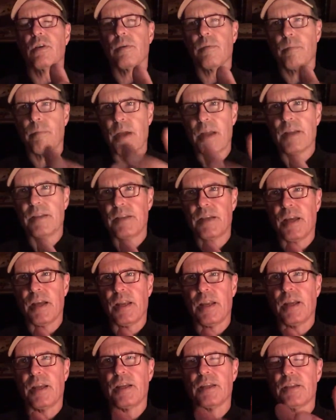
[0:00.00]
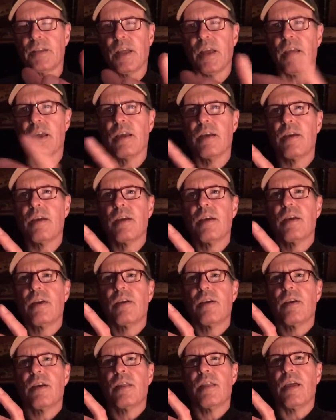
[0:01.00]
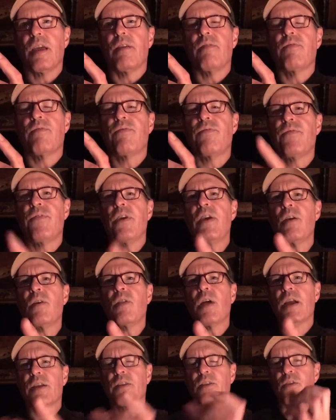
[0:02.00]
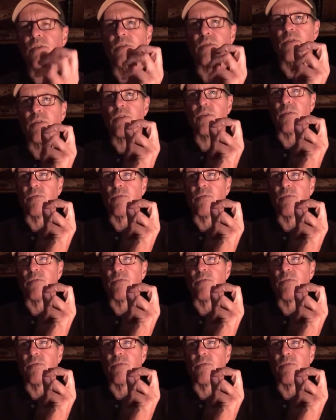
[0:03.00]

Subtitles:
meditating is they feel like they're